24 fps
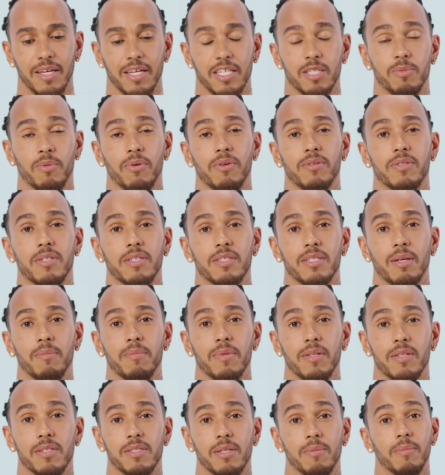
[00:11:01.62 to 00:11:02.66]
experiencing
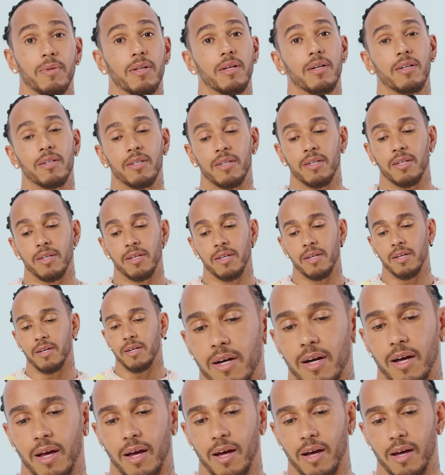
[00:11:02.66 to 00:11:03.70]
something similar,
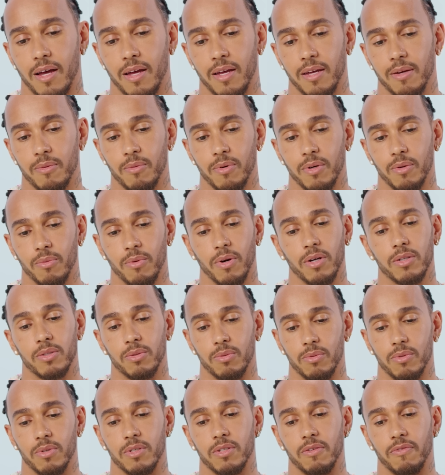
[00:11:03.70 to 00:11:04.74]
I want to work
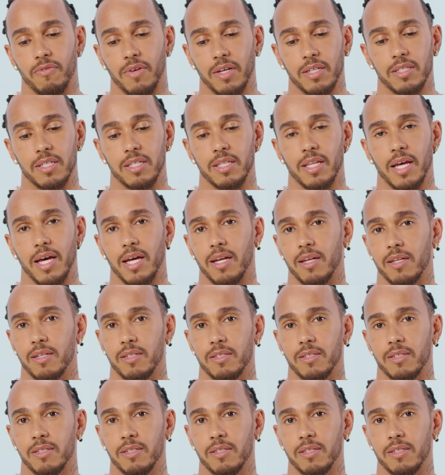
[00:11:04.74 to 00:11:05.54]
towards fixing that,